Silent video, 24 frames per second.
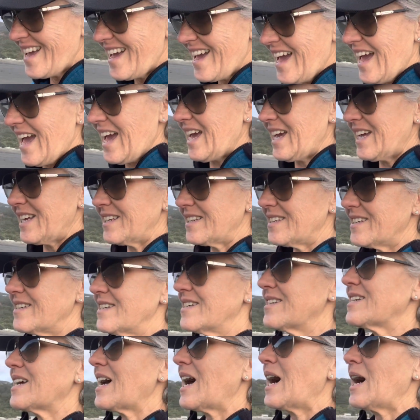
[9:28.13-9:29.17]

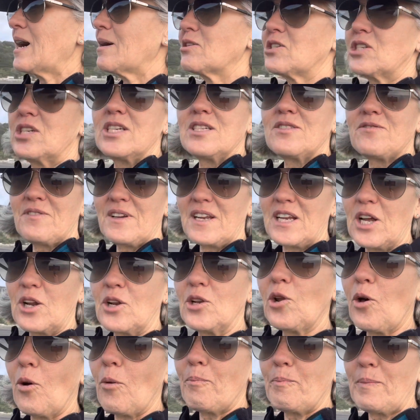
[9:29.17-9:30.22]
and she's feeling a
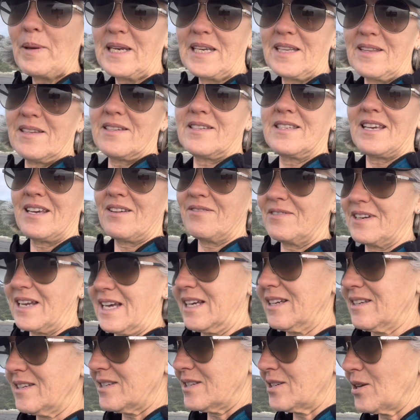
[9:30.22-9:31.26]
lot better this
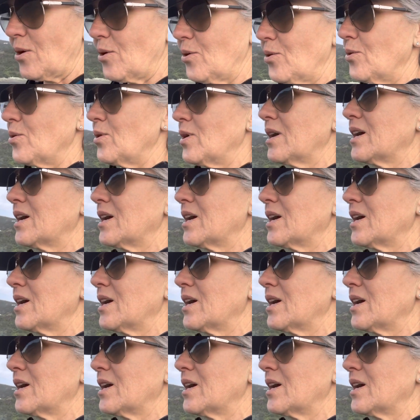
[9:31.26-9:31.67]
evening. So